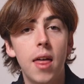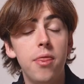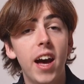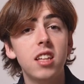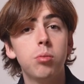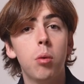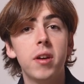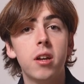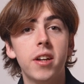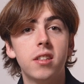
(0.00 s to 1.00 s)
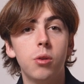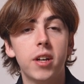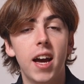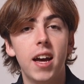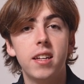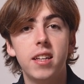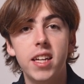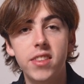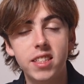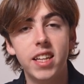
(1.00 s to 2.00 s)
And that's what we're going to look at
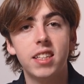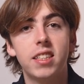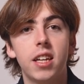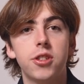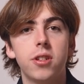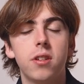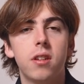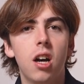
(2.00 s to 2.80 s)
in this next section.